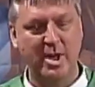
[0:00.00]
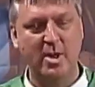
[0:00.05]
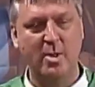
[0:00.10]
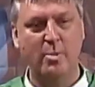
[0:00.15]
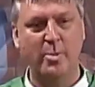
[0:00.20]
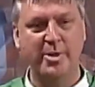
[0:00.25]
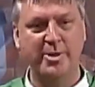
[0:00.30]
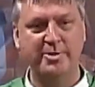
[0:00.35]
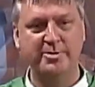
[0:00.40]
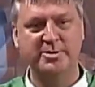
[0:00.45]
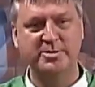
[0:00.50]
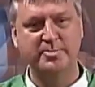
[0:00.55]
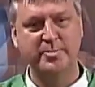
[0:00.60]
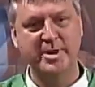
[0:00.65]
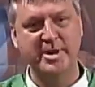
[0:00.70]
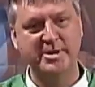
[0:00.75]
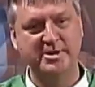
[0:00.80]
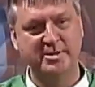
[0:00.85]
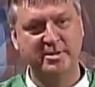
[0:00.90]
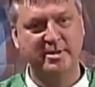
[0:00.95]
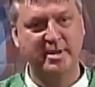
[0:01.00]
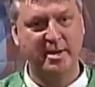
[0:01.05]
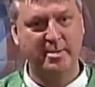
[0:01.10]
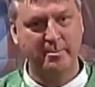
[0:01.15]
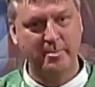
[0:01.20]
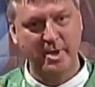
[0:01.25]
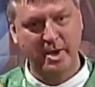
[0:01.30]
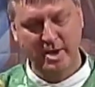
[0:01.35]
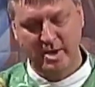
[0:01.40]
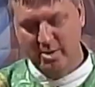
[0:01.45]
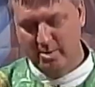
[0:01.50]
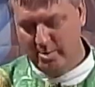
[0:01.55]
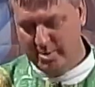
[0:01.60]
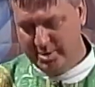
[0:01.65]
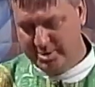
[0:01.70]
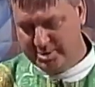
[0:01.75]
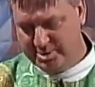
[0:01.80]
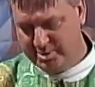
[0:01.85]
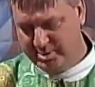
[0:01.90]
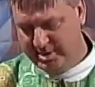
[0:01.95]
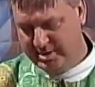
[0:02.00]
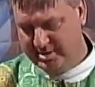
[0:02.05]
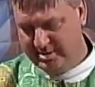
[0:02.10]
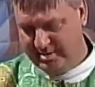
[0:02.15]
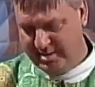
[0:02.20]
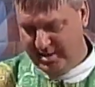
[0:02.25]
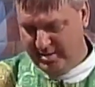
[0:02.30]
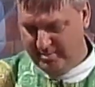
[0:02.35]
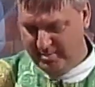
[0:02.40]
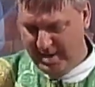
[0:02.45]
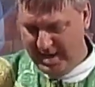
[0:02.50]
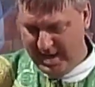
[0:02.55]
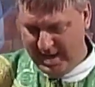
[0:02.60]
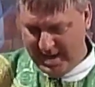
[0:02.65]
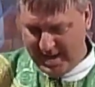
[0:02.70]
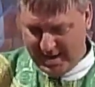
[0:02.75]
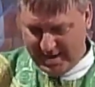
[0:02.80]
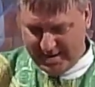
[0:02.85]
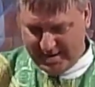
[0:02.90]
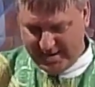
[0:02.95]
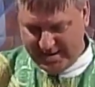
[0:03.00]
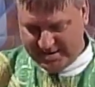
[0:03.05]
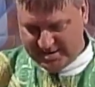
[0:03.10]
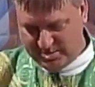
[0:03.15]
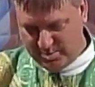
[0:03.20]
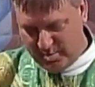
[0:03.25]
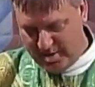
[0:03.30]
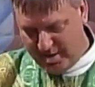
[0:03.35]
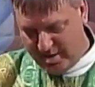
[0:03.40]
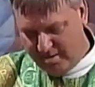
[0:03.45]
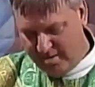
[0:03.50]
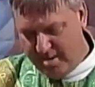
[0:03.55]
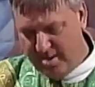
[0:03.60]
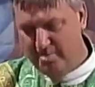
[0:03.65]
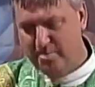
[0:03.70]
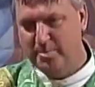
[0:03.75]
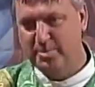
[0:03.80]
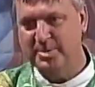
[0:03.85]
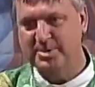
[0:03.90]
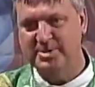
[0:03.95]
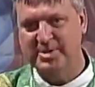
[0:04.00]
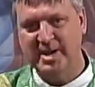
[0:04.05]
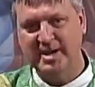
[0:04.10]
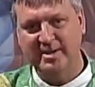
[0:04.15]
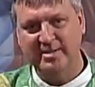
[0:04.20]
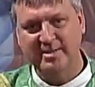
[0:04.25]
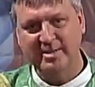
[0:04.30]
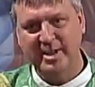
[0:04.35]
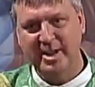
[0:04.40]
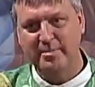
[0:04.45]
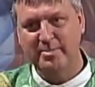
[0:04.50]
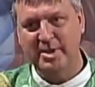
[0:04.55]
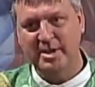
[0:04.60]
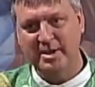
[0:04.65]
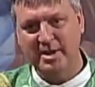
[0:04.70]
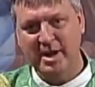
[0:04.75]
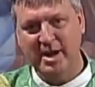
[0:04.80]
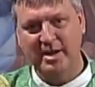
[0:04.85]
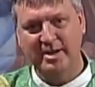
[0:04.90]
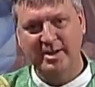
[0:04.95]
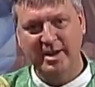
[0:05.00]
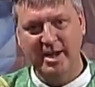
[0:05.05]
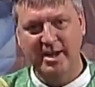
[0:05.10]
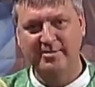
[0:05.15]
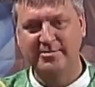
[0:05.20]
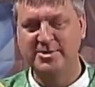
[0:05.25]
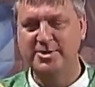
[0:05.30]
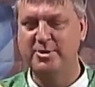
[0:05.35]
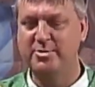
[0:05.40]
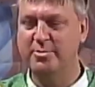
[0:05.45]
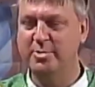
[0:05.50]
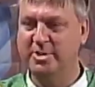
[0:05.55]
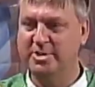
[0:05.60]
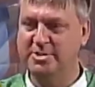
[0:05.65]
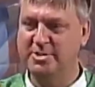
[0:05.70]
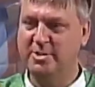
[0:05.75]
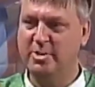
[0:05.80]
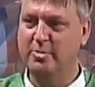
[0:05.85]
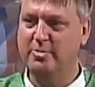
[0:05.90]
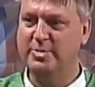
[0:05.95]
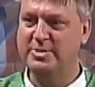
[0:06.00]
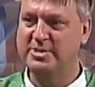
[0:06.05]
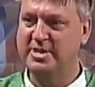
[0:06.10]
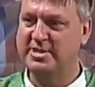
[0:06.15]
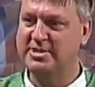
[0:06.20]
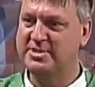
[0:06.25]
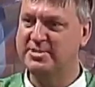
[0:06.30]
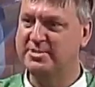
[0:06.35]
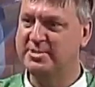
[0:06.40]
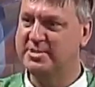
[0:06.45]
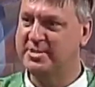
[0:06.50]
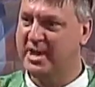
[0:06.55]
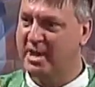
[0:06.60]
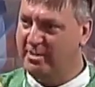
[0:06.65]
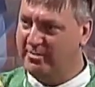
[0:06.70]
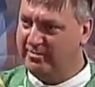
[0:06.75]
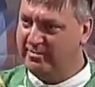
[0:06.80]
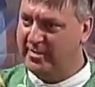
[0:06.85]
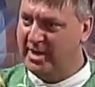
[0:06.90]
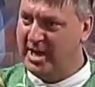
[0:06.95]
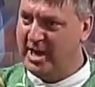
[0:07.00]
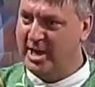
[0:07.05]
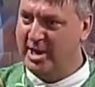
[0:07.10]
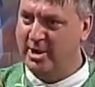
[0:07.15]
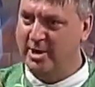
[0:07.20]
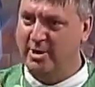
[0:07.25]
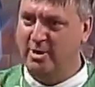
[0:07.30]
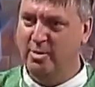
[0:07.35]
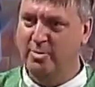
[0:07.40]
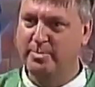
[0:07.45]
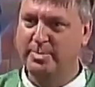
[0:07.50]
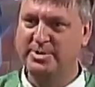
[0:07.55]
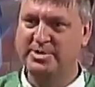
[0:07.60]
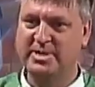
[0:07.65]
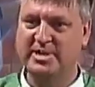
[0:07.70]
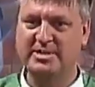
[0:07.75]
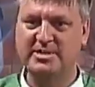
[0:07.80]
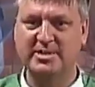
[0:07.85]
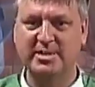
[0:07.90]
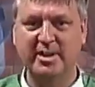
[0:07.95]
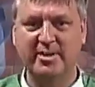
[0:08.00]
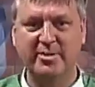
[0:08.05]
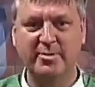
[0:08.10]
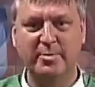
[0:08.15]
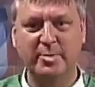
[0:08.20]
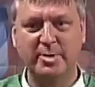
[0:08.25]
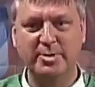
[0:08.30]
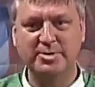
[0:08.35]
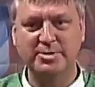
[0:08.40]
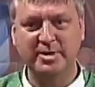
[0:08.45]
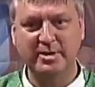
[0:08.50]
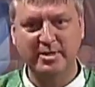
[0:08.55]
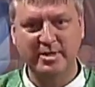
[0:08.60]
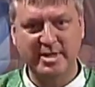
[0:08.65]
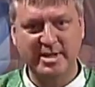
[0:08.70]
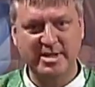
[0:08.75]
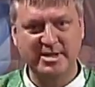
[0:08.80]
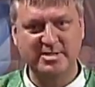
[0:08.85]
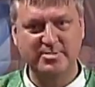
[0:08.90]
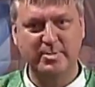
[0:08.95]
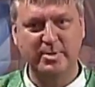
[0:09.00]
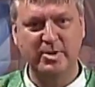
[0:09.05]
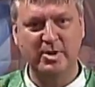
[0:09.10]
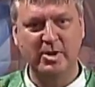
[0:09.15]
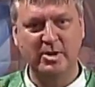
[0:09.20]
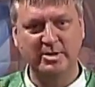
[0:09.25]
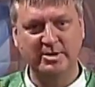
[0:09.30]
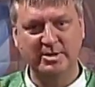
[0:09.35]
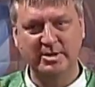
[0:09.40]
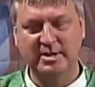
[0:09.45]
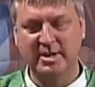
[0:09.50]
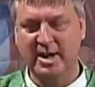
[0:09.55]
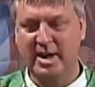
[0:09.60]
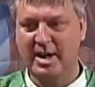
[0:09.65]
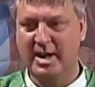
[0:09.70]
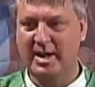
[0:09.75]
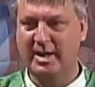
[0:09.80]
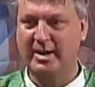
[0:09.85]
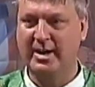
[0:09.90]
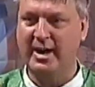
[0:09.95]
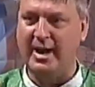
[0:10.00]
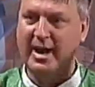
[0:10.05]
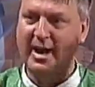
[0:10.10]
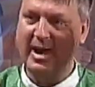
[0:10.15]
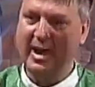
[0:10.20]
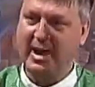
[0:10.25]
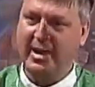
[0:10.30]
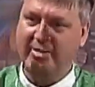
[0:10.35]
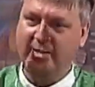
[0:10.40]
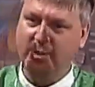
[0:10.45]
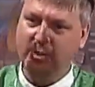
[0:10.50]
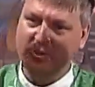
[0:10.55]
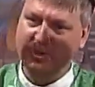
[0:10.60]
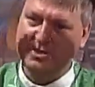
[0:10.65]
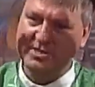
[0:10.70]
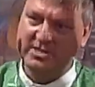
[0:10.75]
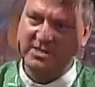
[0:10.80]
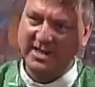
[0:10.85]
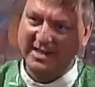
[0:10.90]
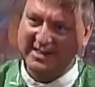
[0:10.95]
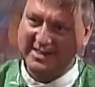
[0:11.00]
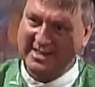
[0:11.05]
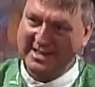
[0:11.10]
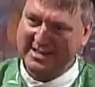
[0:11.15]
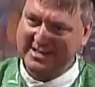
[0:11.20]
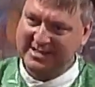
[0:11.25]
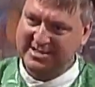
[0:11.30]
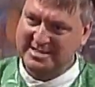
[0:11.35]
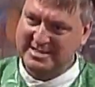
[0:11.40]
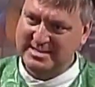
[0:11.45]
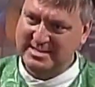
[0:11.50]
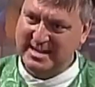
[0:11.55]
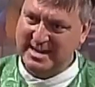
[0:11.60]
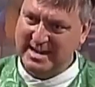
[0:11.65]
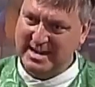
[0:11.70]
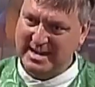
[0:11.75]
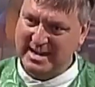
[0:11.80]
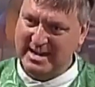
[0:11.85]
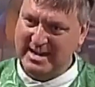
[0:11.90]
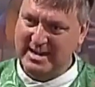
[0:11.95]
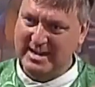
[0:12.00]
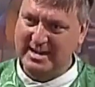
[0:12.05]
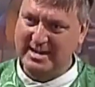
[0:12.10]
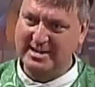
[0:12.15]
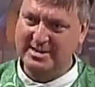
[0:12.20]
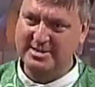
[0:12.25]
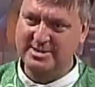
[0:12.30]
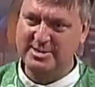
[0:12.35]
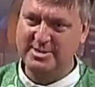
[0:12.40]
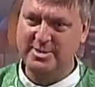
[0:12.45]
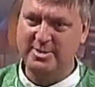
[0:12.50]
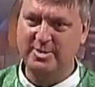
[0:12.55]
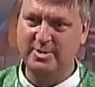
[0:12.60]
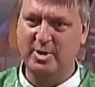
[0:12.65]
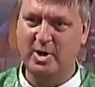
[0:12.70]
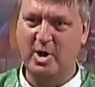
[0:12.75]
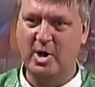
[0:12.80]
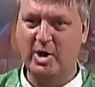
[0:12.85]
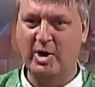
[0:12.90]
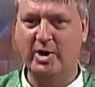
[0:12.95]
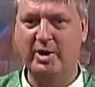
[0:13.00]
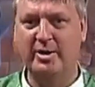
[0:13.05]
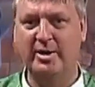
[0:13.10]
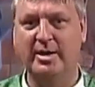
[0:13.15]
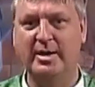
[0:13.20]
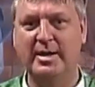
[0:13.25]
when you speak to them, when you treat to them, and as well, protect the name that God gave to you, because you don't possess yourself, you don't possess the other person. These belong to God. And the Lord says, let that sink into your heart.